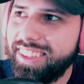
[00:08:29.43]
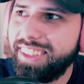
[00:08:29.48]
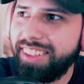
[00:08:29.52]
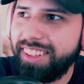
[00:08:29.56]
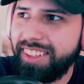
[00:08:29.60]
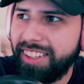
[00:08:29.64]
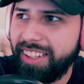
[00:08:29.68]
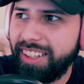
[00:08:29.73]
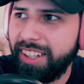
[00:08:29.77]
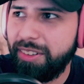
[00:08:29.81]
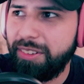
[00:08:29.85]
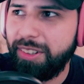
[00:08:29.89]

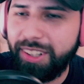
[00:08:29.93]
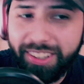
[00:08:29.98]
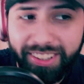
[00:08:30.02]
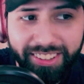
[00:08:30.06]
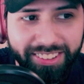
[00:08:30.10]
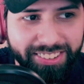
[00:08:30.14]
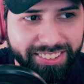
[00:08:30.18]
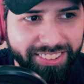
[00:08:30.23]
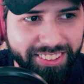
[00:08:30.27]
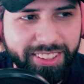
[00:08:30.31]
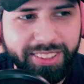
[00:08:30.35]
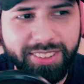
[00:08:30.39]
That right there
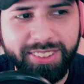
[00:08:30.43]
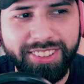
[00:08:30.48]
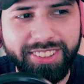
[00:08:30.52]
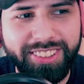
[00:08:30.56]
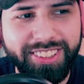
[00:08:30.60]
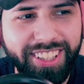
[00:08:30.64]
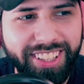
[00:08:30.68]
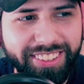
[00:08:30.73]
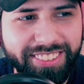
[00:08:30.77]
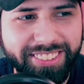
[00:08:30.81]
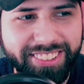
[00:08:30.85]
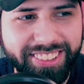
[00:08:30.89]
is a cool
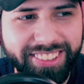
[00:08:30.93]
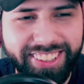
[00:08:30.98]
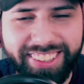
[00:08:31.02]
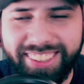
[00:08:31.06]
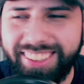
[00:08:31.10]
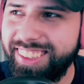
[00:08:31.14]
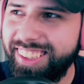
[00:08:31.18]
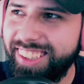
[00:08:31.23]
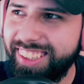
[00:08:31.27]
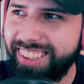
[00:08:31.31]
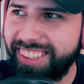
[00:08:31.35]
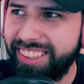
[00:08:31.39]
shot, wouldn't it?
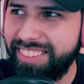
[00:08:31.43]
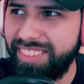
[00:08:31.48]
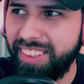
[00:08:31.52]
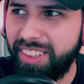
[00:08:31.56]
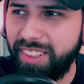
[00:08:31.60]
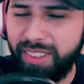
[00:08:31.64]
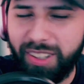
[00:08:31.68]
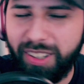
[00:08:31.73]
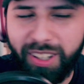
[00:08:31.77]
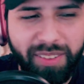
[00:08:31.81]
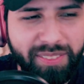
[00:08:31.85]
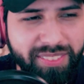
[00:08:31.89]
Like if you
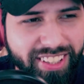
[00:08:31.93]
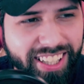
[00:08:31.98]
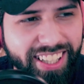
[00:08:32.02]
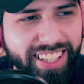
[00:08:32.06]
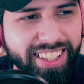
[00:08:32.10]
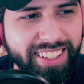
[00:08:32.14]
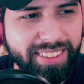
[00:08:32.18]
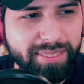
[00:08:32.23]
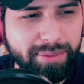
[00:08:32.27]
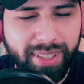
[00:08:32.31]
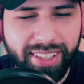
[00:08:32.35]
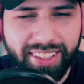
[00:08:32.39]
crop that
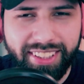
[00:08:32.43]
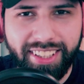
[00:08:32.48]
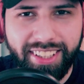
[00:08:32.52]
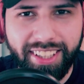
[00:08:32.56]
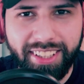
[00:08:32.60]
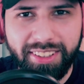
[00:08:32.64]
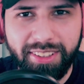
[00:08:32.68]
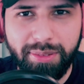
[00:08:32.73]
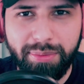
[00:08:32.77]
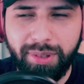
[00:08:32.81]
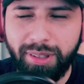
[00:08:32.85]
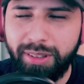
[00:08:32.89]
and make that
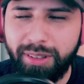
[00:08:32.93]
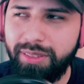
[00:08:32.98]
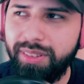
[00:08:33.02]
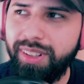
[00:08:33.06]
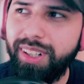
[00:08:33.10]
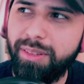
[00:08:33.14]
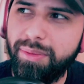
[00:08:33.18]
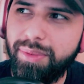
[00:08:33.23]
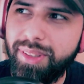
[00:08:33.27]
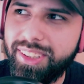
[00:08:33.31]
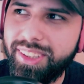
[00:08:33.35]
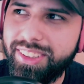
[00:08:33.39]
your profile
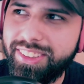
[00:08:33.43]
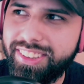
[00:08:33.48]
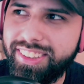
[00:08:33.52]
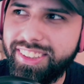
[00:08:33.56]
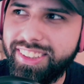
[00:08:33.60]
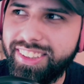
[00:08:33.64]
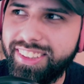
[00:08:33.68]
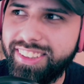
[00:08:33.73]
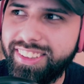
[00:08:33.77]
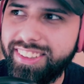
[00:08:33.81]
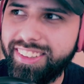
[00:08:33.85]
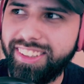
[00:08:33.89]
picture,
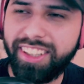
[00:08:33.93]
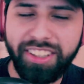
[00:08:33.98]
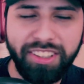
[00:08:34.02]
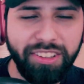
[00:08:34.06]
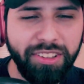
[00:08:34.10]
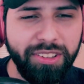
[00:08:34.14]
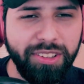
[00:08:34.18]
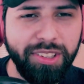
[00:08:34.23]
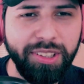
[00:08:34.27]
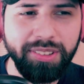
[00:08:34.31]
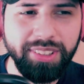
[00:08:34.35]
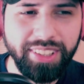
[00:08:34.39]
like you
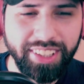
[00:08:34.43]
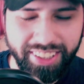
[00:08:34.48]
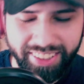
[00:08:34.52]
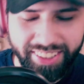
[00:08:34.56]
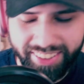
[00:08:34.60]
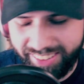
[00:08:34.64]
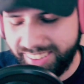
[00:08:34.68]
doing that,